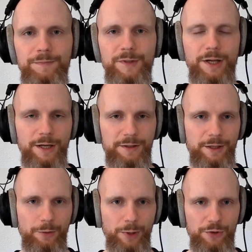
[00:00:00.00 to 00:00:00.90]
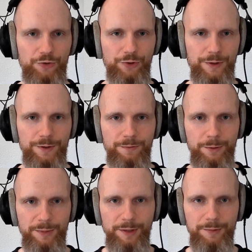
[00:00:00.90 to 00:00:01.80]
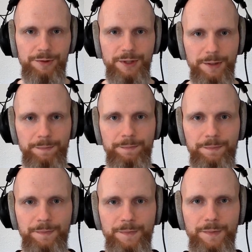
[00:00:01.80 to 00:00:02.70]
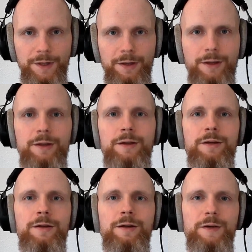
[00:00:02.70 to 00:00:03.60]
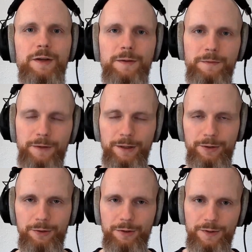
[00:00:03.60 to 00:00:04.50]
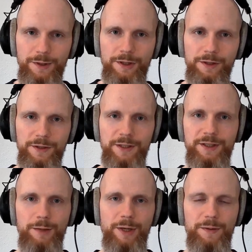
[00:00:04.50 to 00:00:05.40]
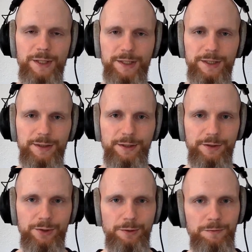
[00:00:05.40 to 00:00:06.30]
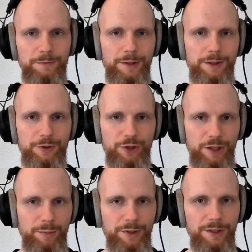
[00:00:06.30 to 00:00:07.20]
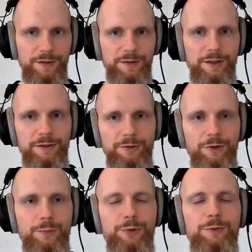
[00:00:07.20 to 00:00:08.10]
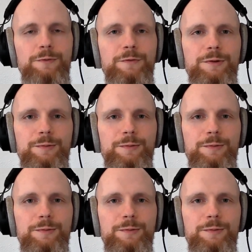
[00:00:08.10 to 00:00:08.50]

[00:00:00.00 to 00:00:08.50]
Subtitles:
asking questions from time to time. Another thing to consider is examine the existing software that shall be extended or improved.